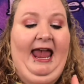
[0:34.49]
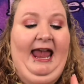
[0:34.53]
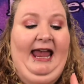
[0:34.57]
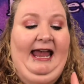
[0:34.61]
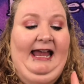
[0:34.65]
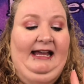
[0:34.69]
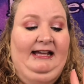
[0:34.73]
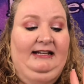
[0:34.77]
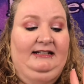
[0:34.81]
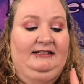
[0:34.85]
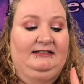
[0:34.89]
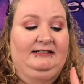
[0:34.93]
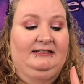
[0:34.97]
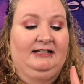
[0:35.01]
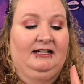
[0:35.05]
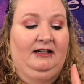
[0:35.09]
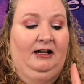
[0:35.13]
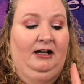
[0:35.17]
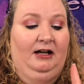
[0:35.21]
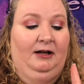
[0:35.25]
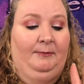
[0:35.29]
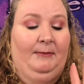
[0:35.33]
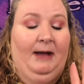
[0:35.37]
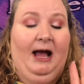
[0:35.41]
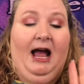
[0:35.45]
and
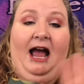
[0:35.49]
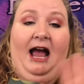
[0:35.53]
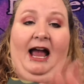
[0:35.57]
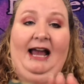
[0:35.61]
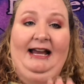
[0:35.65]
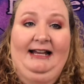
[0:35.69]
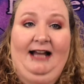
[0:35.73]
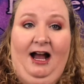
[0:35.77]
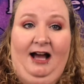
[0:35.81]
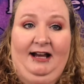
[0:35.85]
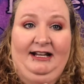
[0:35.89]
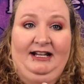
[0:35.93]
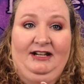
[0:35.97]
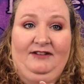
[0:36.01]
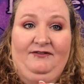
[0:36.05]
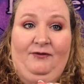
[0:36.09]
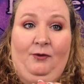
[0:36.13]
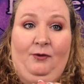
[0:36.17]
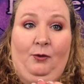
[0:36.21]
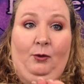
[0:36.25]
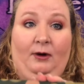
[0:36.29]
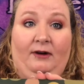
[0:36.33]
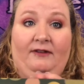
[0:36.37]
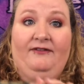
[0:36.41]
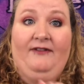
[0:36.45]
I got it
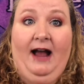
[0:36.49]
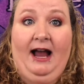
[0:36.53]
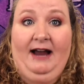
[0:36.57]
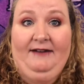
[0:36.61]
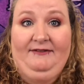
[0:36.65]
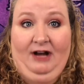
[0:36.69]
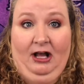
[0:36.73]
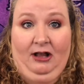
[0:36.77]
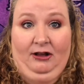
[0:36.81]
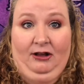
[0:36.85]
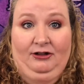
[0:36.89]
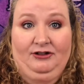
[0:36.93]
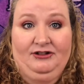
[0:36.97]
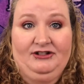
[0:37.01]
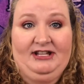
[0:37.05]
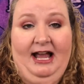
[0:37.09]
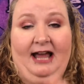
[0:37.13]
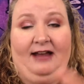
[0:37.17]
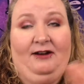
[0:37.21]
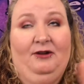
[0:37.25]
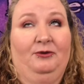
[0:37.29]
for $5.